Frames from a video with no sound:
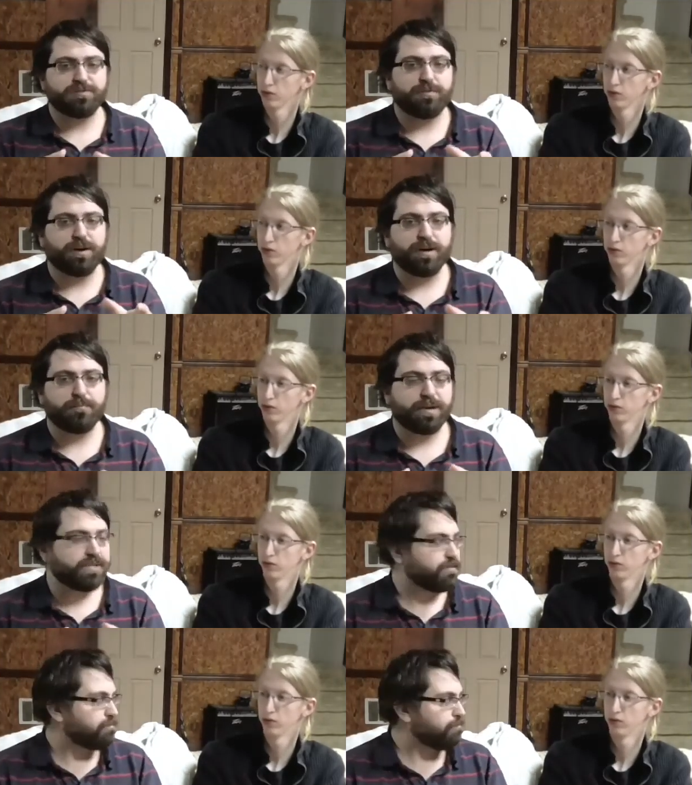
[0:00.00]
Speaker 1: upon it, but
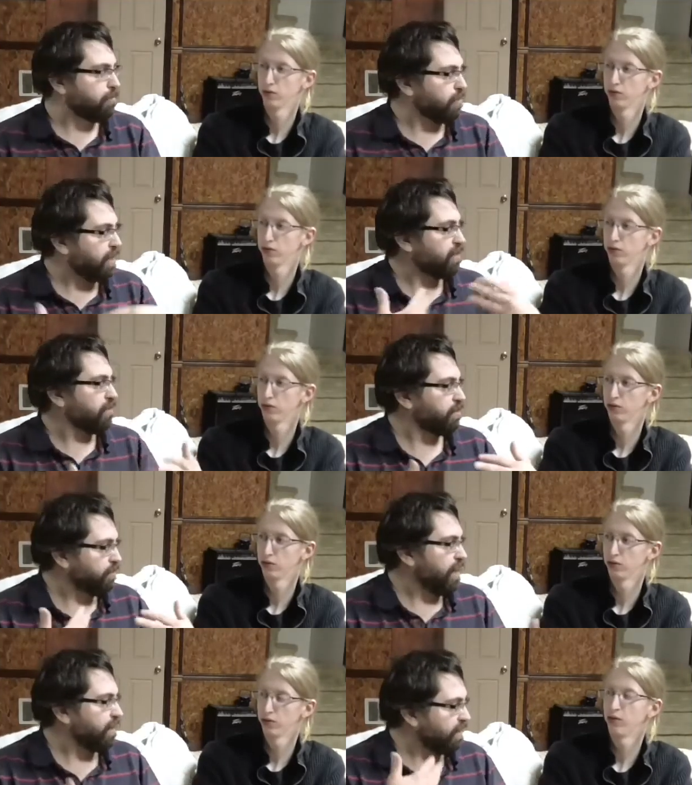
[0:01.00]
it's more like they're
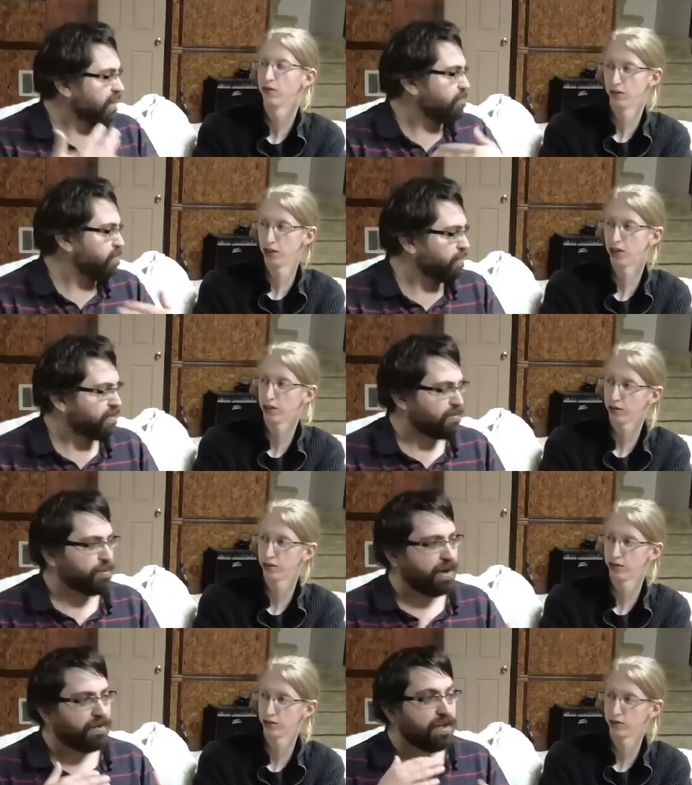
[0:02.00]
ingrained, like they've been yeah. in it
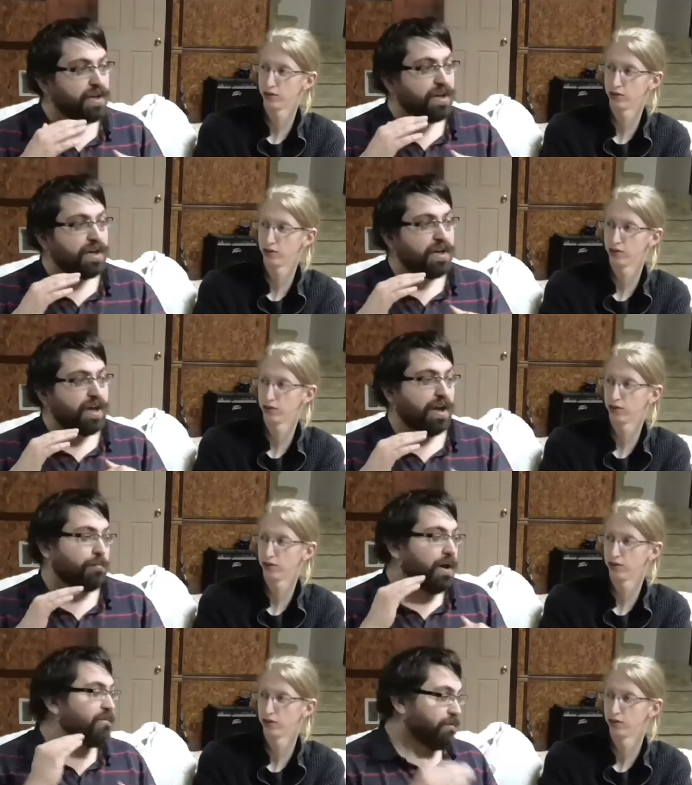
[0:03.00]
for a while.
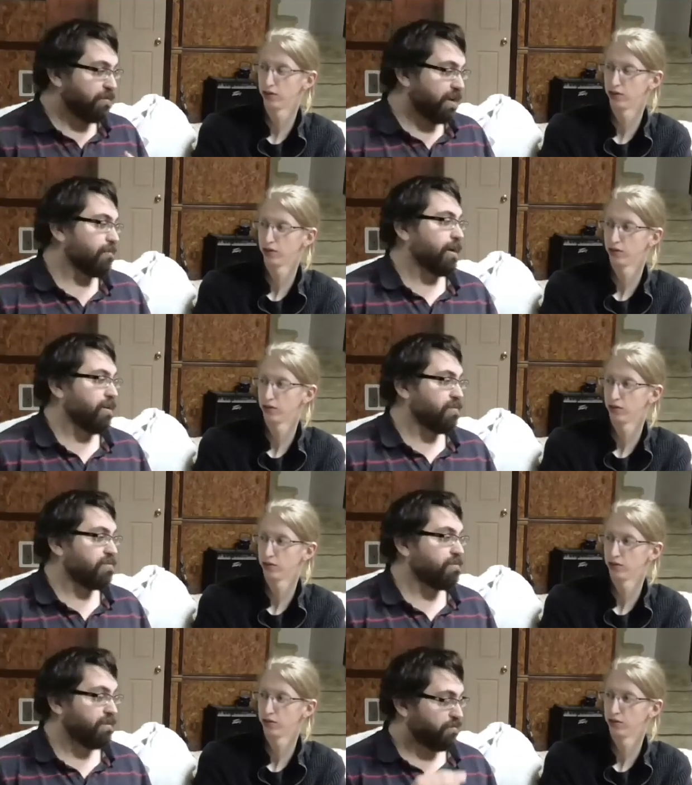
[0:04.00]
And my favorite thing about the